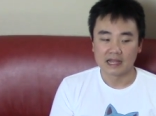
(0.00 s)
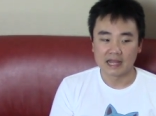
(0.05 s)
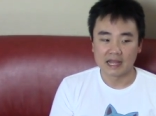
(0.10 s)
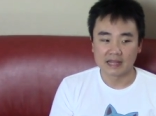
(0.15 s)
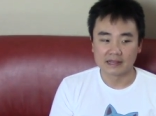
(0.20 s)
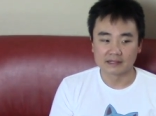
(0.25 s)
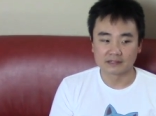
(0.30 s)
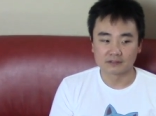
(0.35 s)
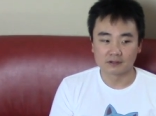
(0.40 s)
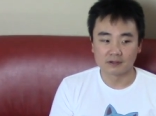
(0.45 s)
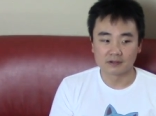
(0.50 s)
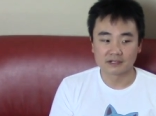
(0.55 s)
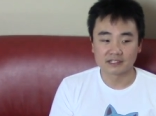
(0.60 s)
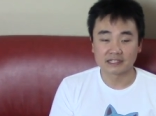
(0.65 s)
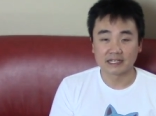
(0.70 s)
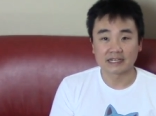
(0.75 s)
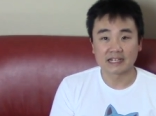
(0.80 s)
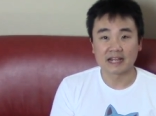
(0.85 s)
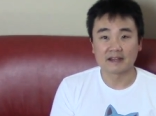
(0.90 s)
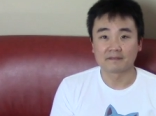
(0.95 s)
And as long as
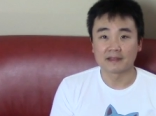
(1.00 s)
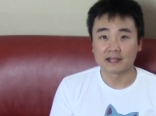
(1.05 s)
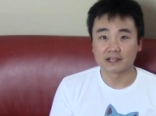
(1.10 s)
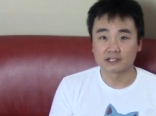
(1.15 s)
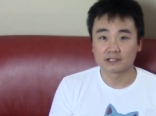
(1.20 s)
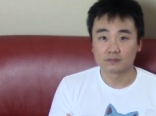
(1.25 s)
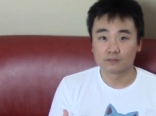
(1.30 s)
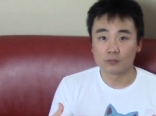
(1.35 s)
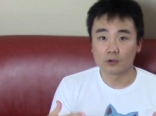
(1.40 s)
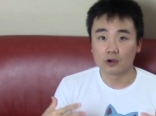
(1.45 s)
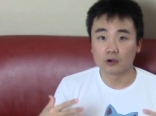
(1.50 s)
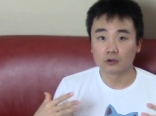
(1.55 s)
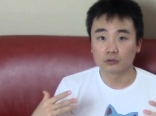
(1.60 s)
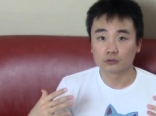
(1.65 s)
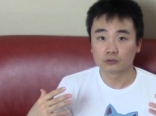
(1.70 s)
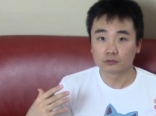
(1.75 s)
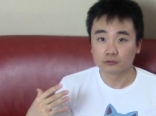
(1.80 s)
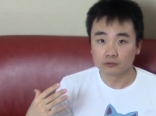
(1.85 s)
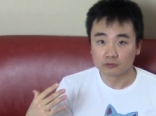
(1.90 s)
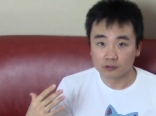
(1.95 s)
I have that small
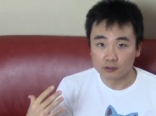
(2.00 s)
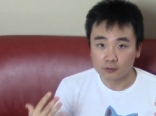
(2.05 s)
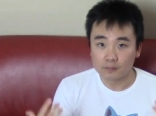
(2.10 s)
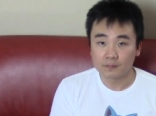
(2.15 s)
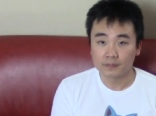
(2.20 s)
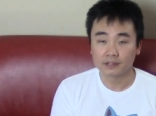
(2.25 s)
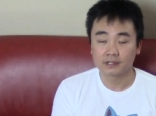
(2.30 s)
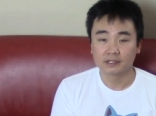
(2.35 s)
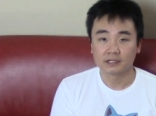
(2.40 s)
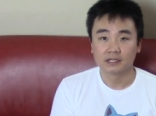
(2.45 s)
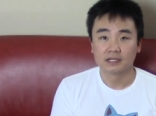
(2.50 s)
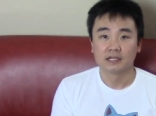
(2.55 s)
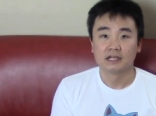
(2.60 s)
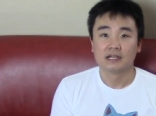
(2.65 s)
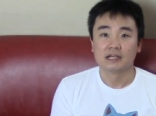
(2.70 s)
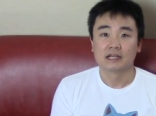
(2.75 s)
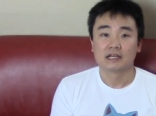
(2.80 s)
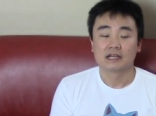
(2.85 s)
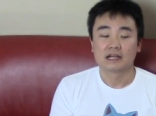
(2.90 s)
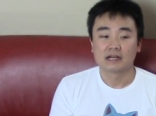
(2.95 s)
group
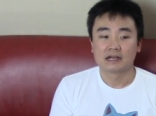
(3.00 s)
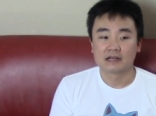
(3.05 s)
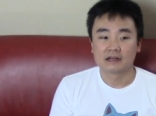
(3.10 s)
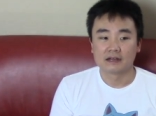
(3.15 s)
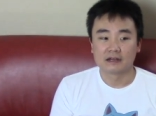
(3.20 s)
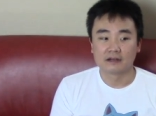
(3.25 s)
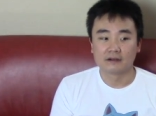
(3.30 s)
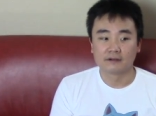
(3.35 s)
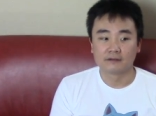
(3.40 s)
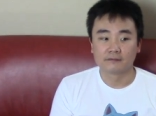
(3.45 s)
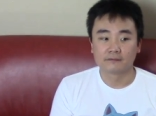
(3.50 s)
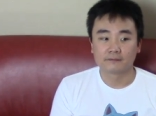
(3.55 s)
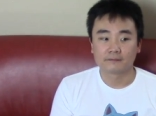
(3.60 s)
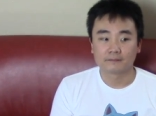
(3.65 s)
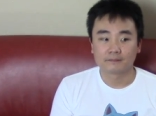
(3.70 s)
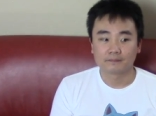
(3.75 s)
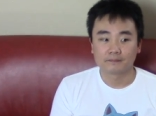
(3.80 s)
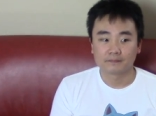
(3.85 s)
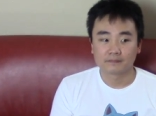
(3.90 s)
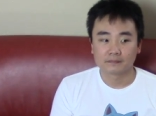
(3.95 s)
uh, of
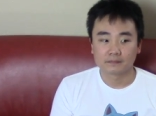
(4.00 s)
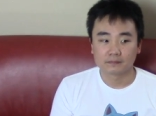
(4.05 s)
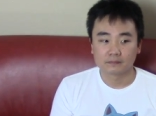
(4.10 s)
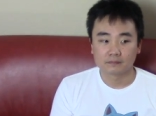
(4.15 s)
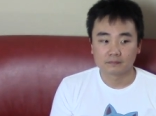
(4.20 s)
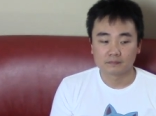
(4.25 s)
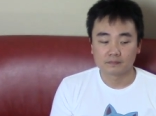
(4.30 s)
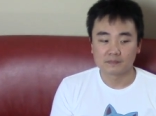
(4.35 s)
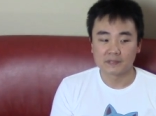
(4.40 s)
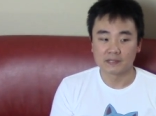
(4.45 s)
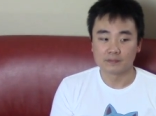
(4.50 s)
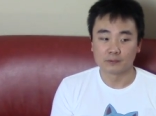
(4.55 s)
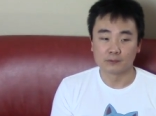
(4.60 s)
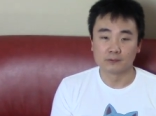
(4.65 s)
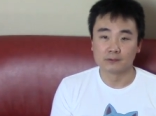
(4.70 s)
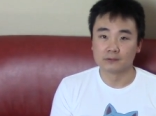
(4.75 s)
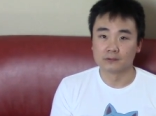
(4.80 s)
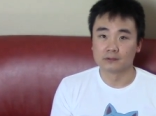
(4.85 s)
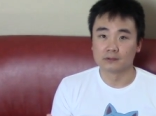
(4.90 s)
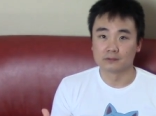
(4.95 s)
people
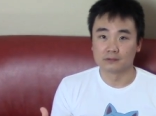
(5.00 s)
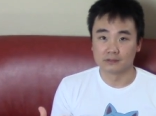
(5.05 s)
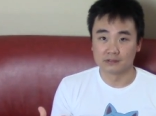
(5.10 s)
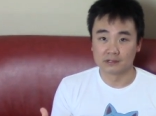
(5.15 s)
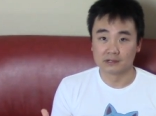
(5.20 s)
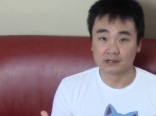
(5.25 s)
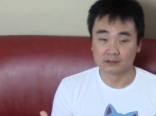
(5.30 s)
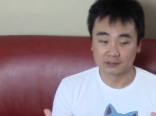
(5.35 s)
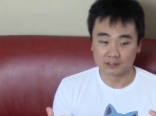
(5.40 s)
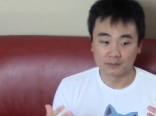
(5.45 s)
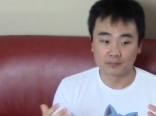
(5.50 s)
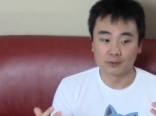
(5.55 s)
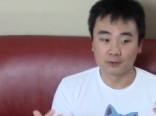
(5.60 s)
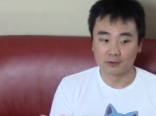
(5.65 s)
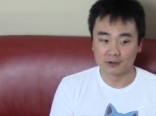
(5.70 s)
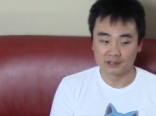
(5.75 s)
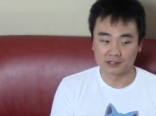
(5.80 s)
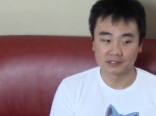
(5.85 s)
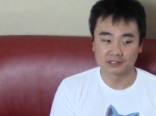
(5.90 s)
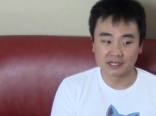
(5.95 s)
who you know
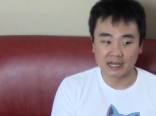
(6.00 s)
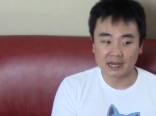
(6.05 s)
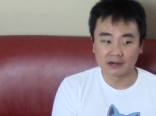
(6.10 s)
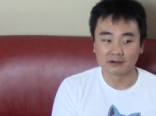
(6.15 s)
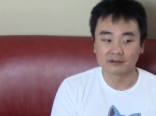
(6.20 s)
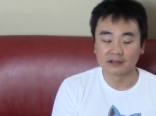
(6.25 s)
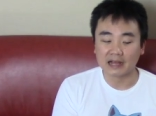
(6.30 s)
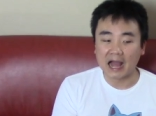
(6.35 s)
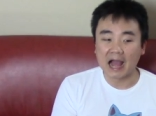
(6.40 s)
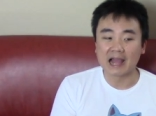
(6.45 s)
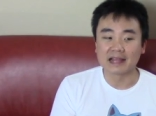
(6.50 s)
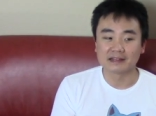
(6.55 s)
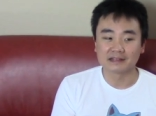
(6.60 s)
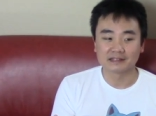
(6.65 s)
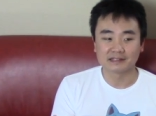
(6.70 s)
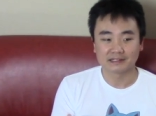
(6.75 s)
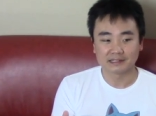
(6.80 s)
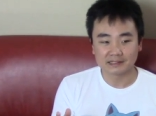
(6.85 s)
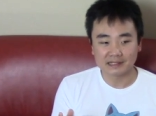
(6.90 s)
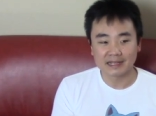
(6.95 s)
support the channel, I
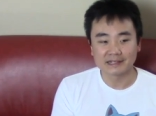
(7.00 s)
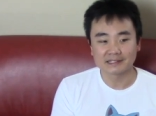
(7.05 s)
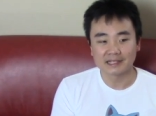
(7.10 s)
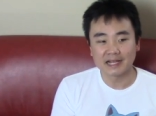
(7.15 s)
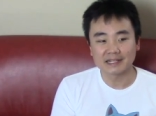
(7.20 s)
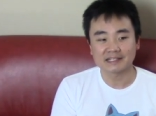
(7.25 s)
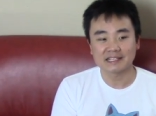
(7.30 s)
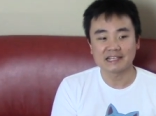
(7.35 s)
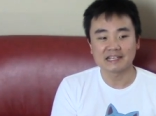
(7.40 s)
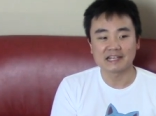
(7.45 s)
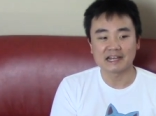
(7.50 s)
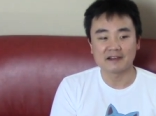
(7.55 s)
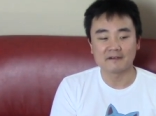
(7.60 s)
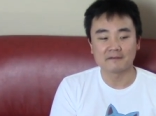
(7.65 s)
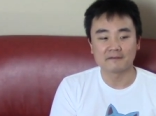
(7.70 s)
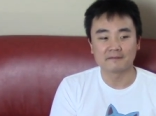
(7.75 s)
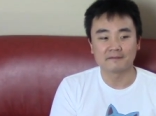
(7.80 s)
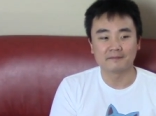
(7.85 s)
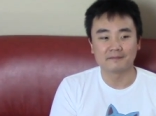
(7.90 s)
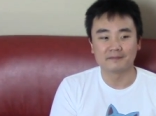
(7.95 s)
it's not the
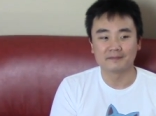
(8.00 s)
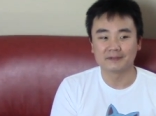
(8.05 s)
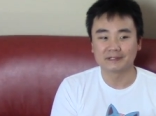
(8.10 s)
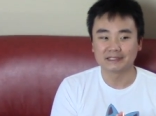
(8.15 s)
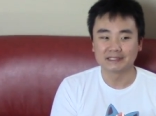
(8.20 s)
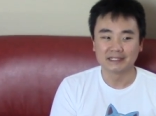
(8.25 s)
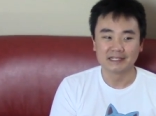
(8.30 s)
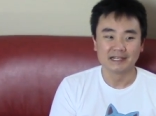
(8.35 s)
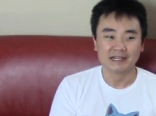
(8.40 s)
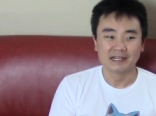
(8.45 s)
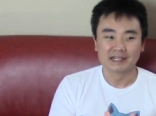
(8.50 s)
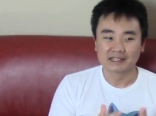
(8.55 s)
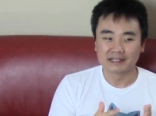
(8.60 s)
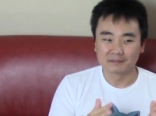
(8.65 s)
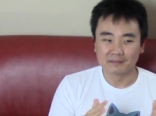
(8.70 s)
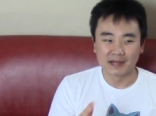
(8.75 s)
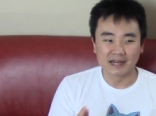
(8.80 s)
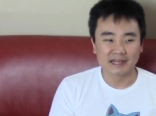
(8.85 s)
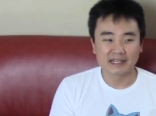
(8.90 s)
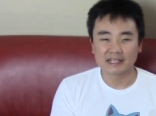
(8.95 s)
the
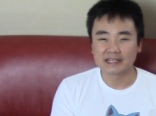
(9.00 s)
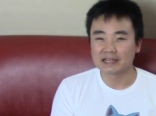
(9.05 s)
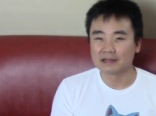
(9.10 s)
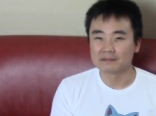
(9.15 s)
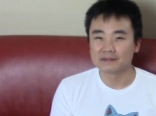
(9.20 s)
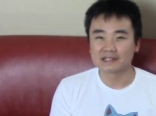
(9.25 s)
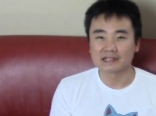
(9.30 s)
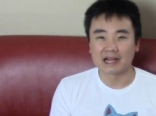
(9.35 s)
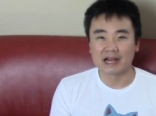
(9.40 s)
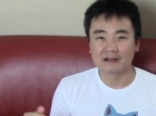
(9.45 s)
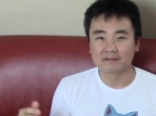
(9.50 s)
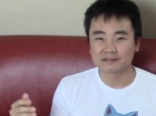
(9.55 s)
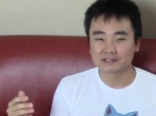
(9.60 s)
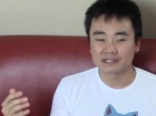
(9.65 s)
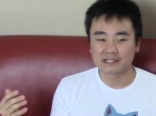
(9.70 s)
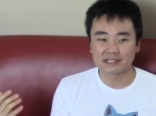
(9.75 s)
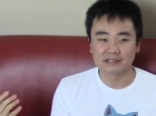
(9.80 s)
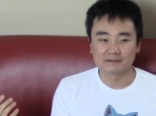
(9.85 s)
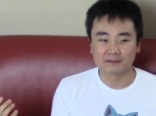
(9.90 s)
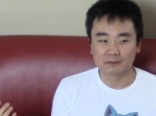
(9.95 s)
money. I mean,
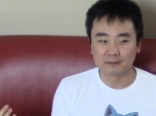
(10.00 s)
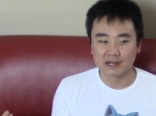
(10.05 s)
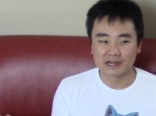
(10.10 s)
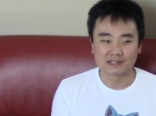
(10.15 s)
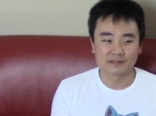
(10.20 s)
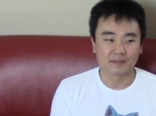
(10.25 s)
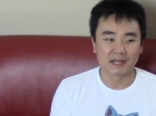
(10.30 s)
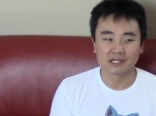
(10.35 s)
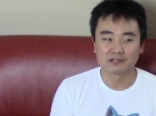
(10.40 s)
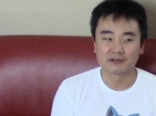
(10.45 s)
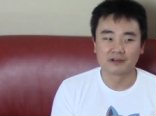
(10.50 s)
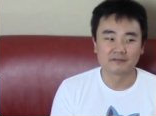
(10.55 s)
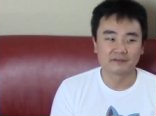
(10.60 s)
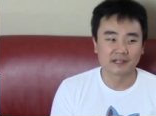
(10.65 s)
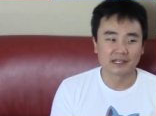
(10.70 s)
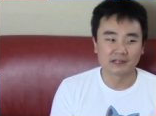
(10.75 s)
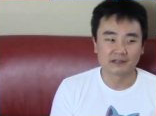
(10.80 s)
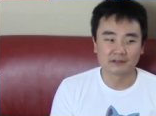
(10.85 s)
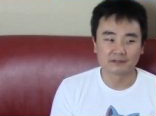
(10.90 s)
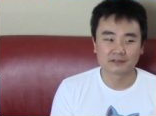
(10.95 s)
obviously, if you watch Patreon
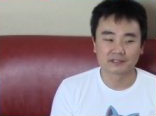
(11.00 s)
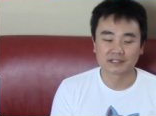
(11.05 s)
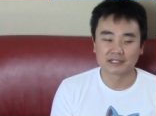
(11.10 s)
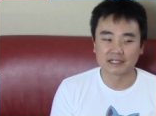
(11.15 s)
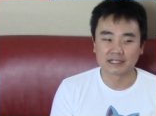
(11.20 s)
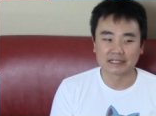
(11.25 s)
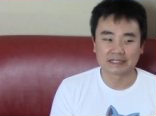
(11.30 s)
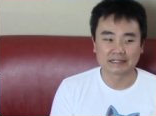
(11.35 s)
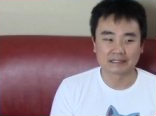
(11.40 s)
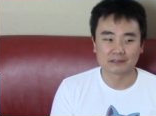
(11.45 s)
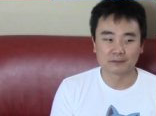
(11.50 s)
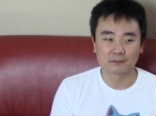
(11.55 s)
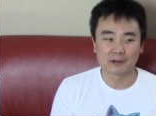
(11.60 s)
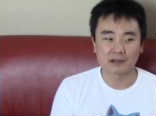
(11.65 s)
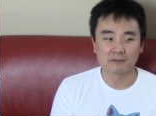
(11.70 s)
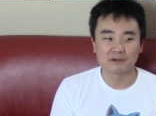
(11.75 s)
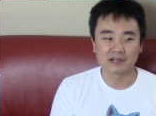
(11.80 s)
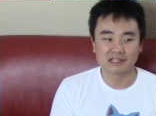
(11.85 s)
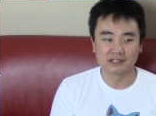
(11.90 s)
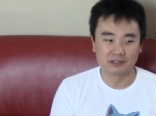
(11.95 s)
videos, like the way
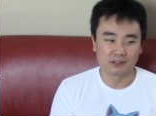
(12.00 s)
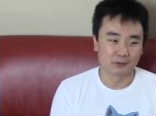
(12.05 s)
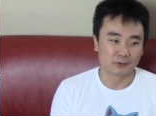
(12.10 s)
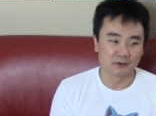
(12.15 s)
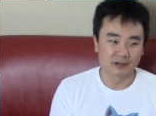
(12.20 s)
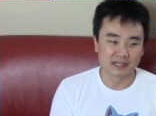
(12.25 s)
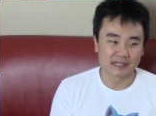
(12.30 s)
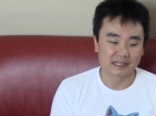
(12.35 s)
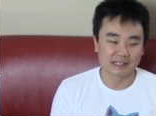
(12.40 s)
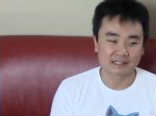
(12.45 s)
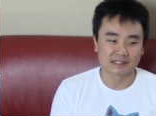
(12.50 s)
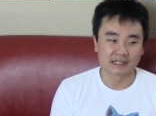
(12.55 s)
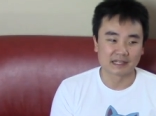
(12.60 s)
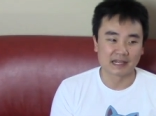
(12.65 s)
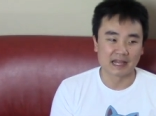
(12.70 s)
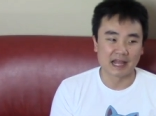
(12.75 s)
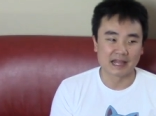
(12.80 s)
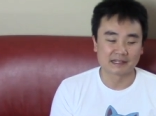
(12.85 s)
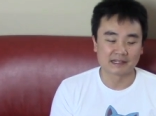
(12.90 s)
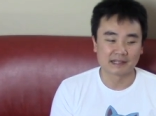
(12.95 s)
we do it is
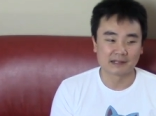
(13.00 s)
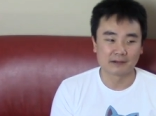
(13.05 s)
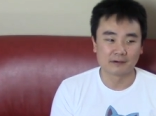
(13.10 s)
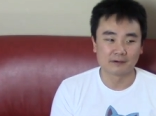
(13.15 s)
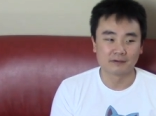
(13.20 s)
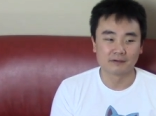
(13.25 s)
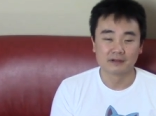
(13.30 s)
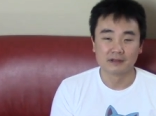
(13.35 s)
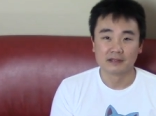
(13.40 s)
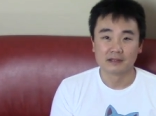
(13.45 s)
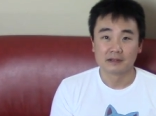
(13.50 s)
I tell